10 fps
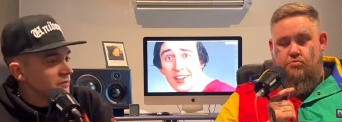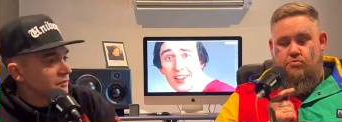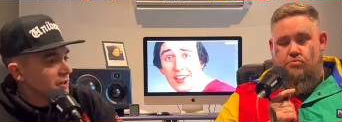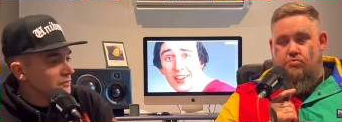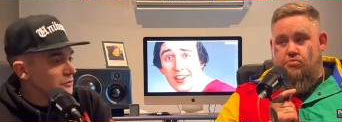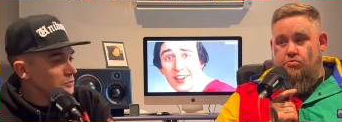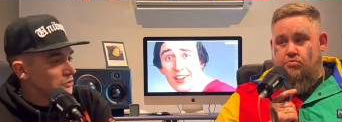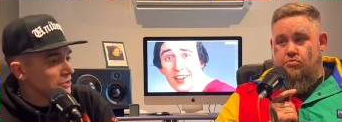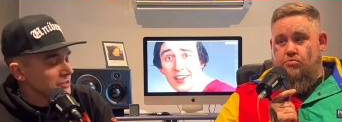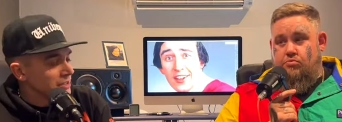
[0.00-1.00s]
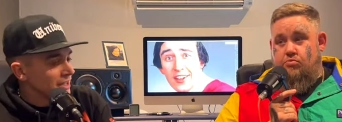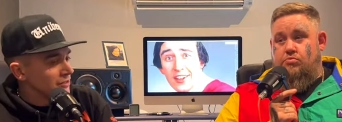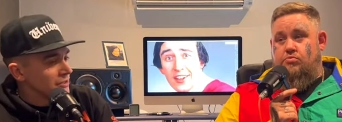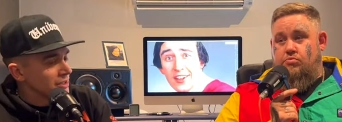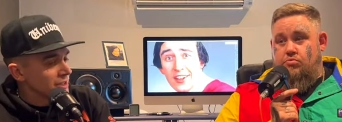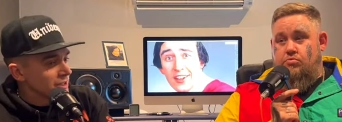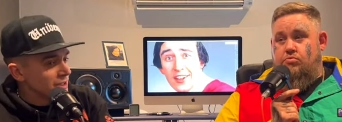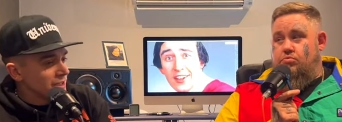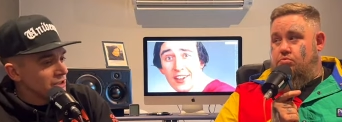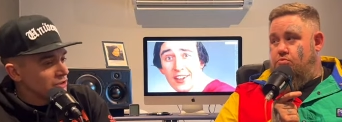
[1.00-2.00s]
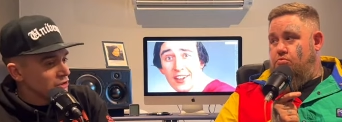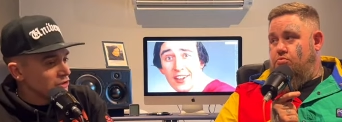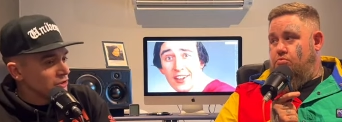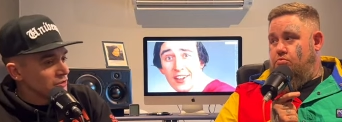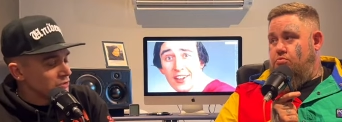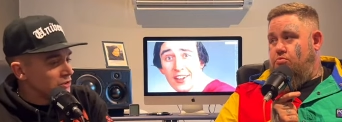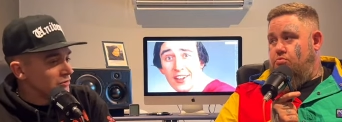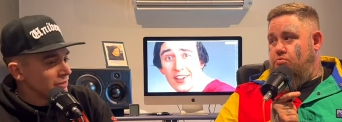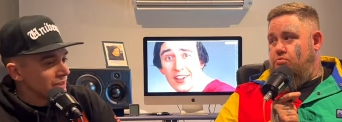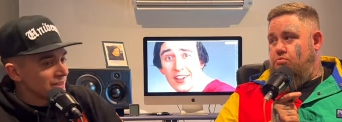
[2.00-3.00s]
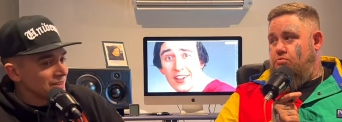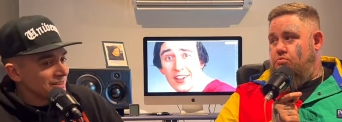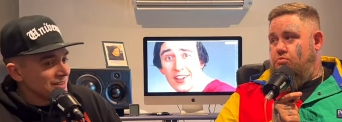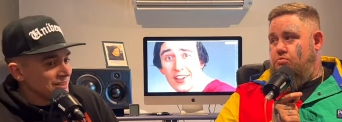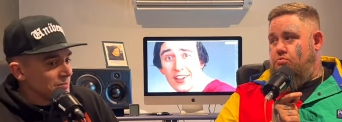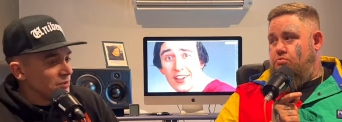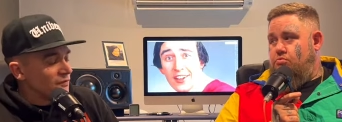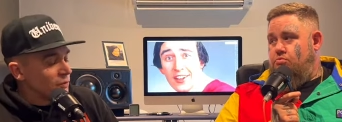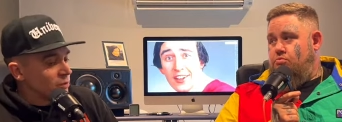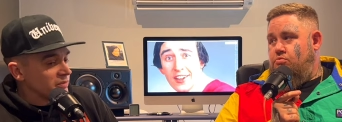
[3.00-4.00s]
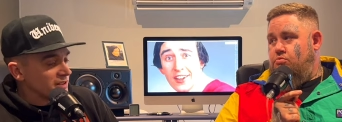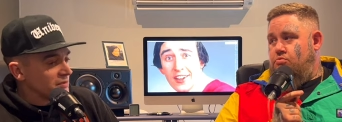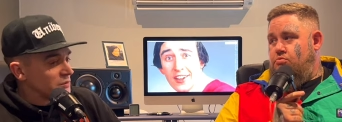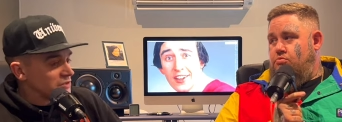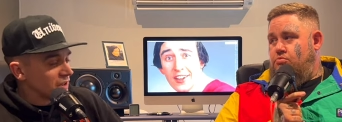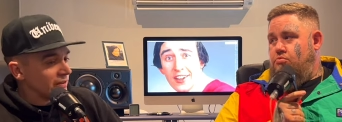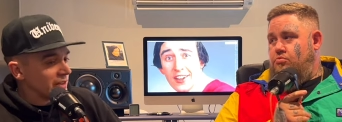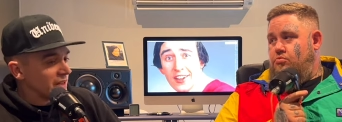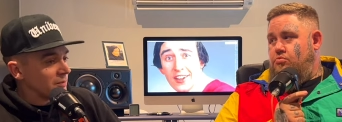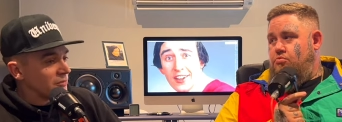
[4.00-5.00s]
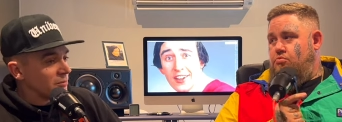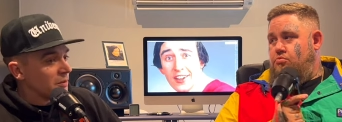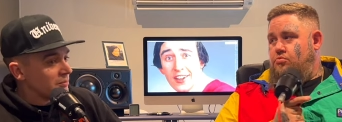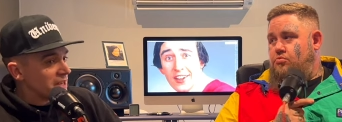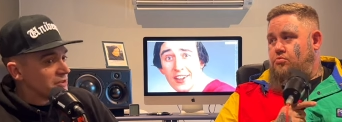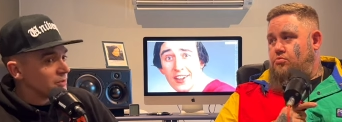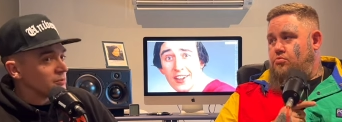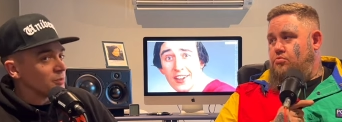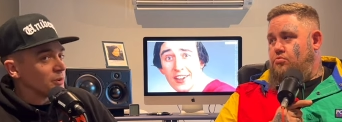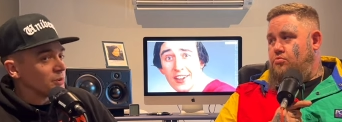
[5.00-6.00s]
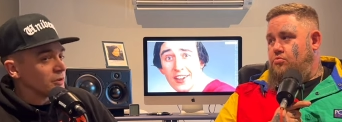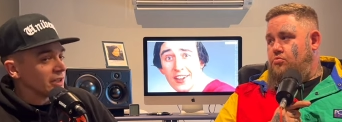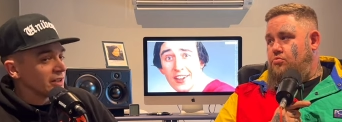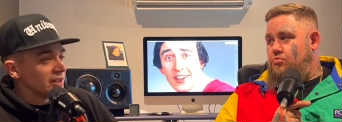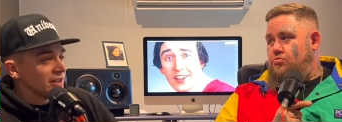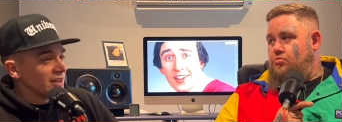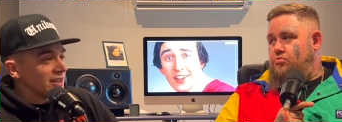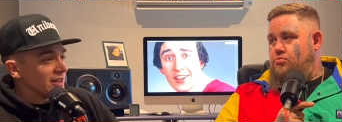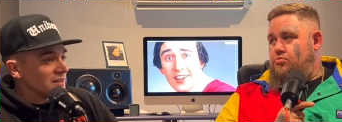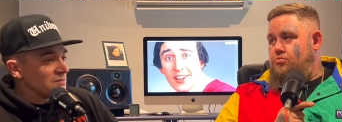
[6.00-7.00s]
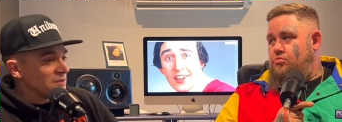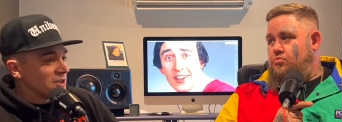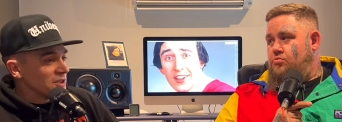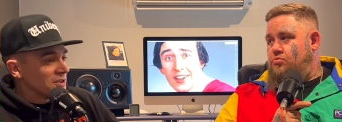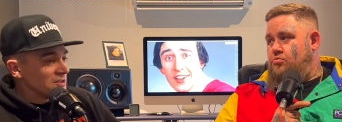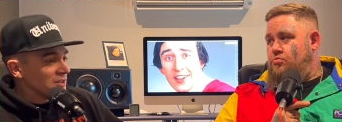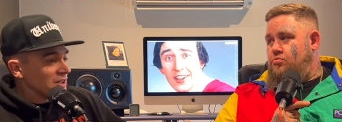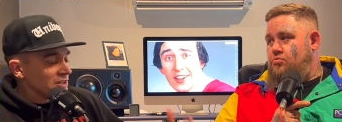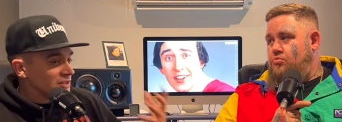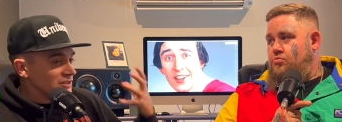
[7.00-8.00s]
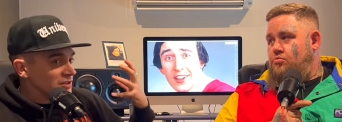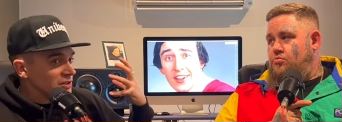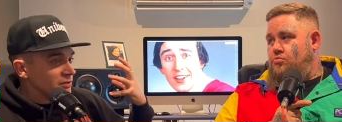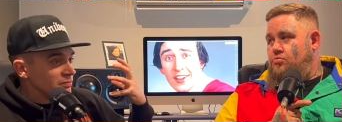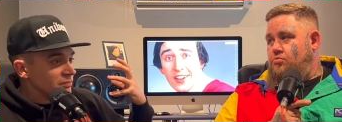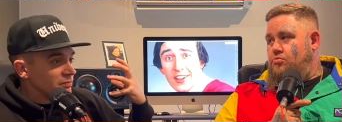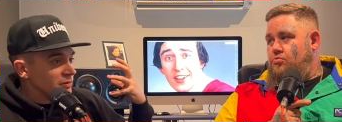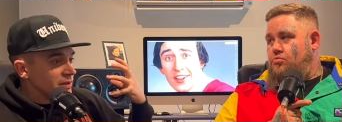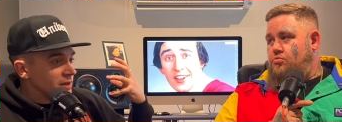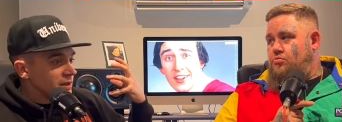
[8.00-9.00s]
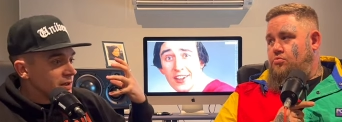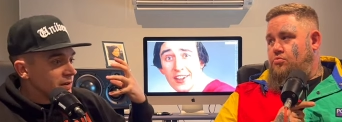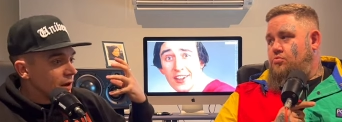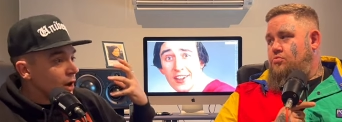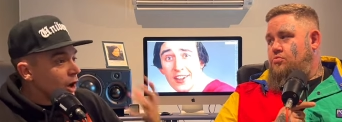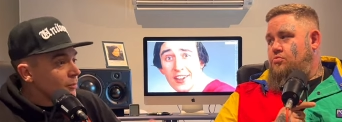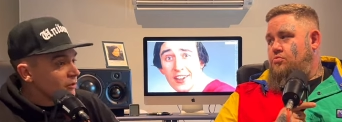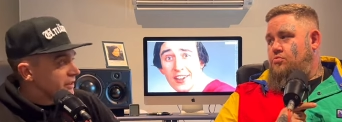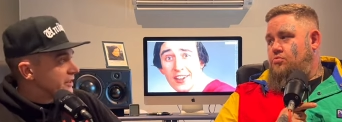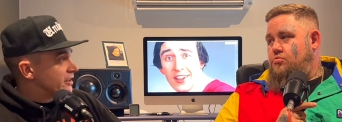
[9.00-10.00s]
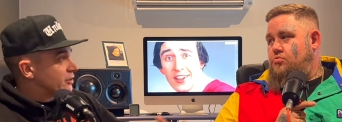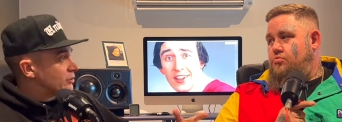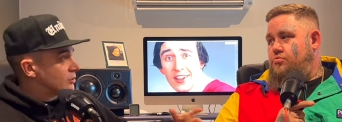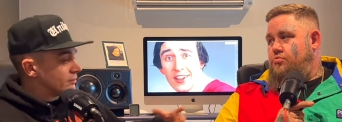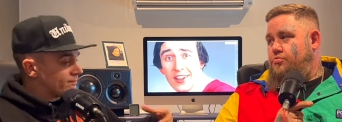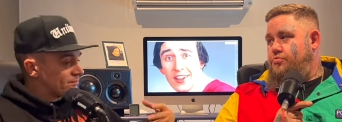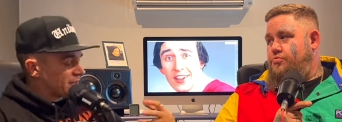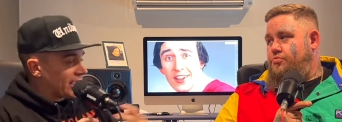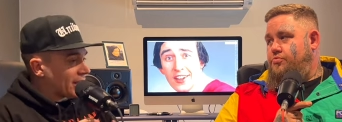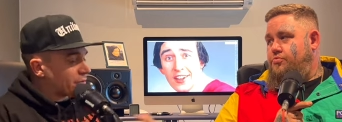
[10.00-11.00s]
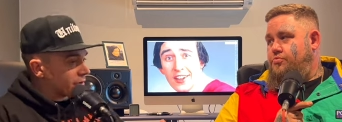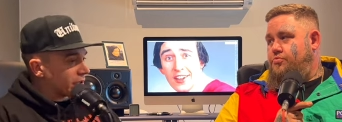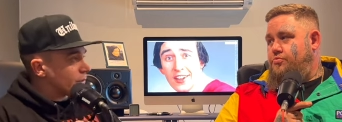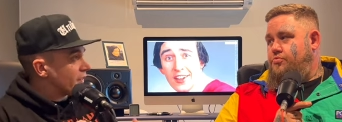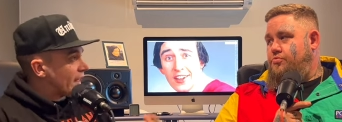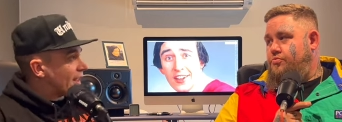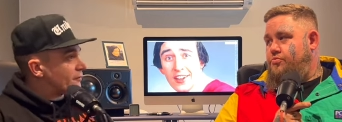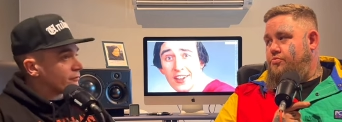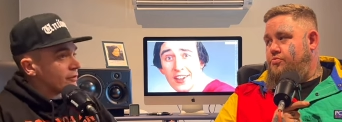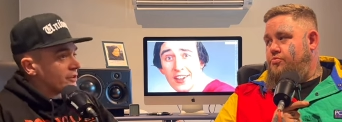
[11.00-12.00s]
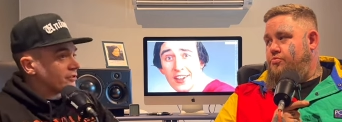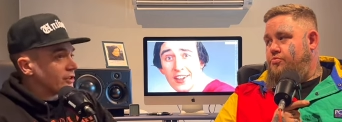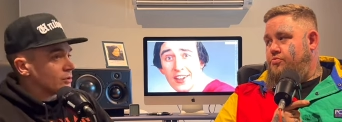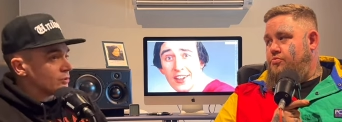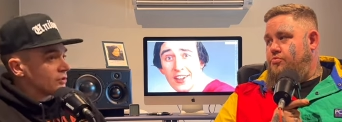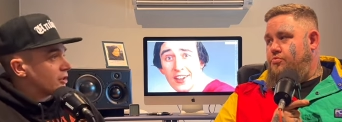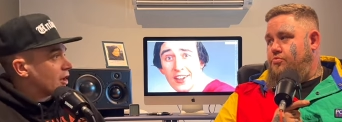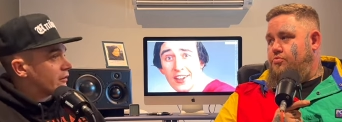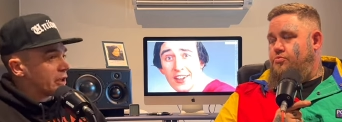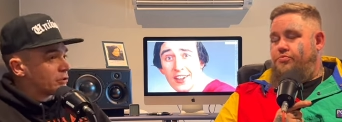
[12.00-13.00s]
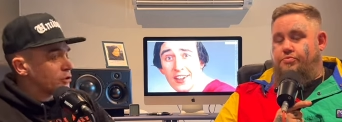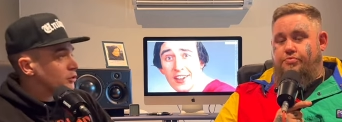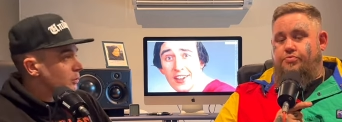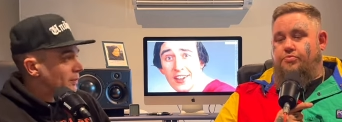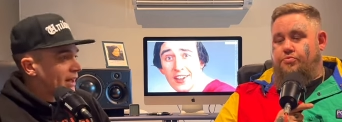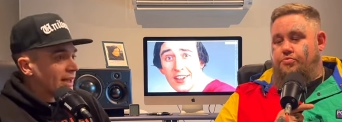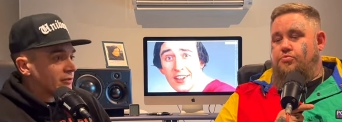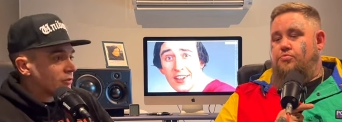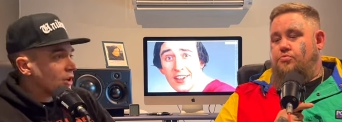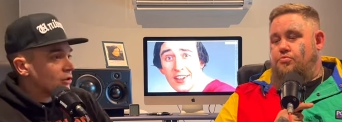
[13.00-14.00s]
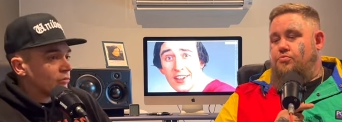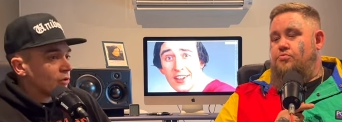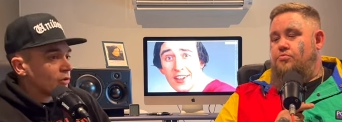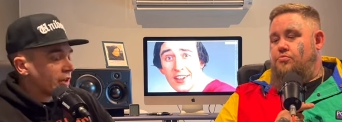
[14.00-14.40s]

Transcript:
Speaker 1: Mm. You're in front of Jools Holland now, and and you, you're. Uh, Your performance level's going up, the momentum's building, um, your, your, your, your armoury that you're gathering with every single scenario, good or bad, right or